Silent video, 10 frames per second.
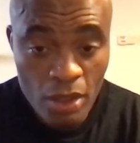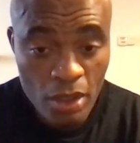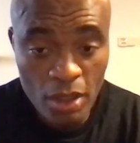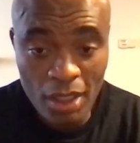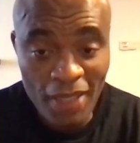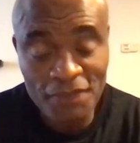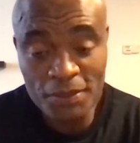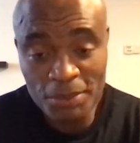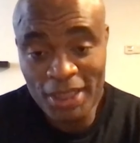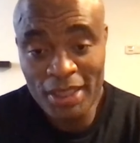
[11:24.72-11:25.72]

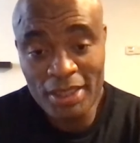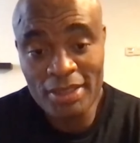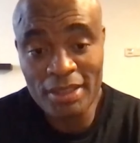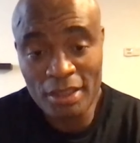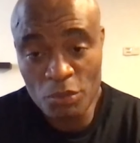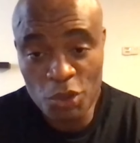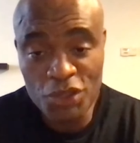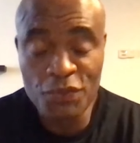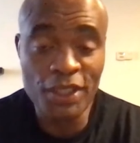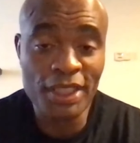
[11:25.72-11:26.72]
after me is
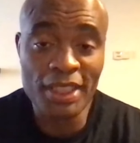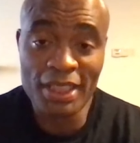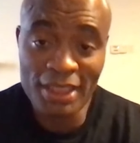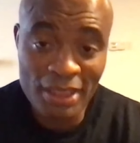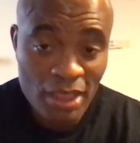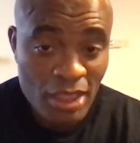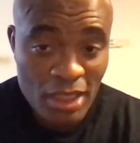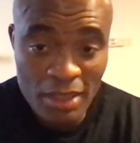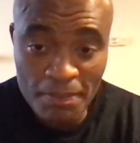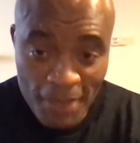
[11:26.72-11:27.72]
Rich Franklin,
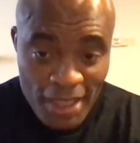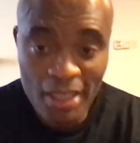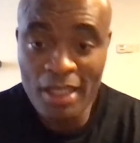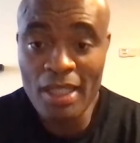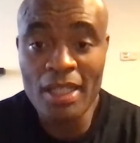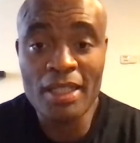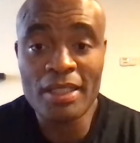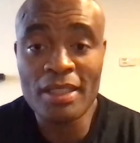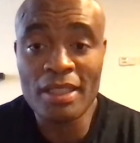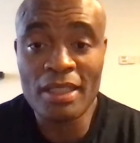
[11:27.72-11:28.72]
me
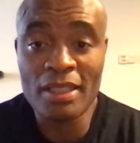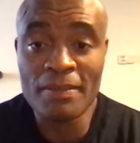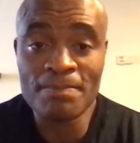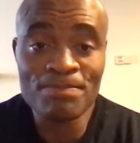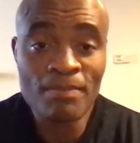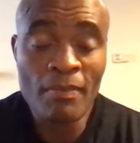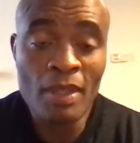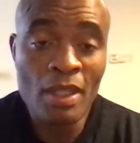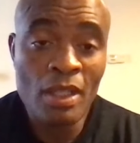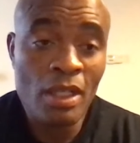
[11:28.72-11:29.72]
and
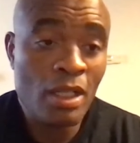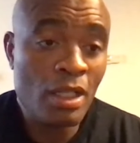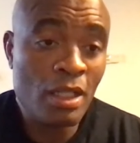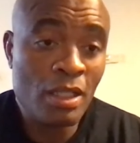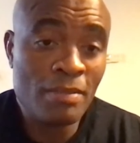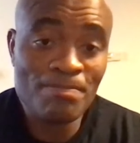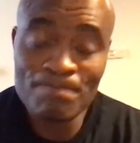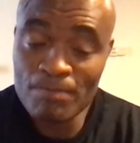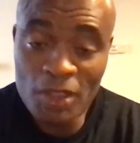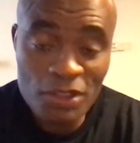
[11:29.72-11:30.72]

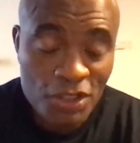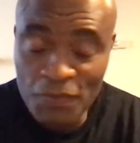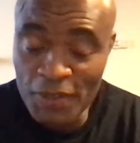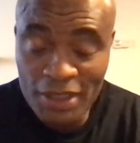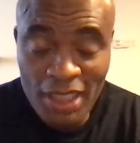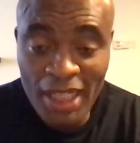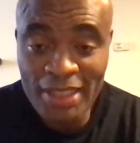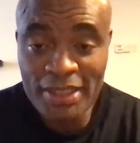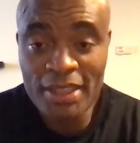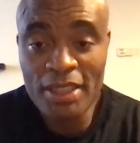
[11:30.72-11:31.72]
the different
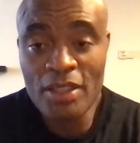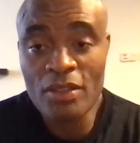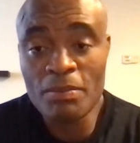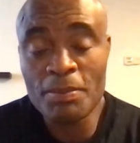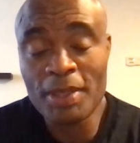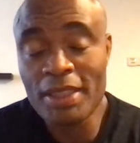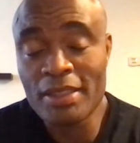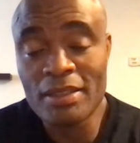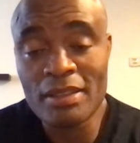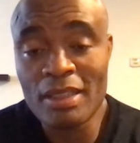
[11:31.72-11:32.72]
guys,
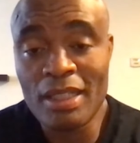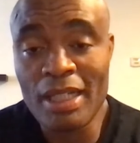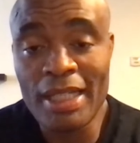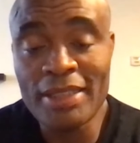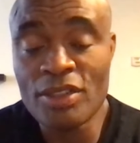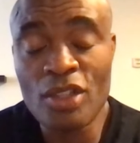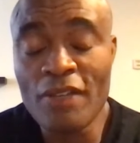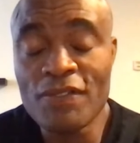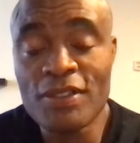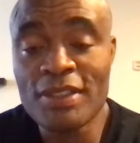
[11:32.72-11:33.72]
but it's
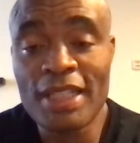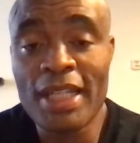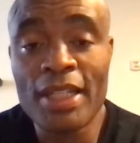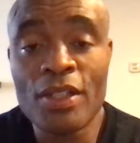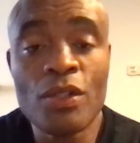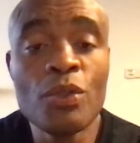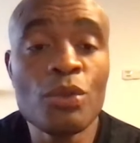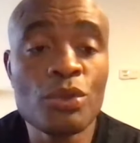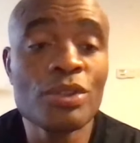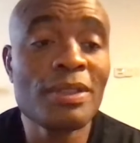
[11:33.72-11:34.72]
tough to say
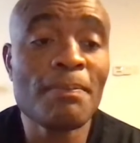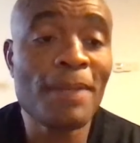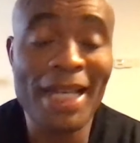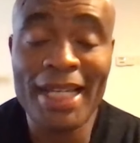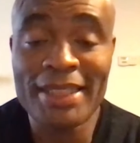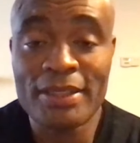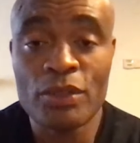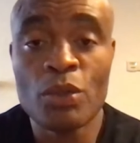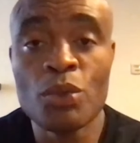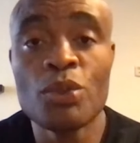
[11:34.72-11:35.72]
who's the best,
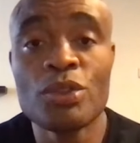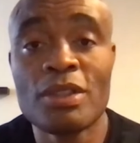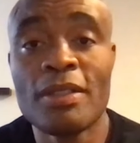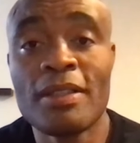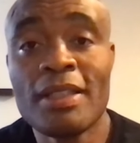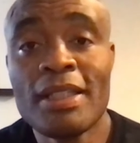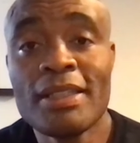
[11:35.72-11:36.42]
who's the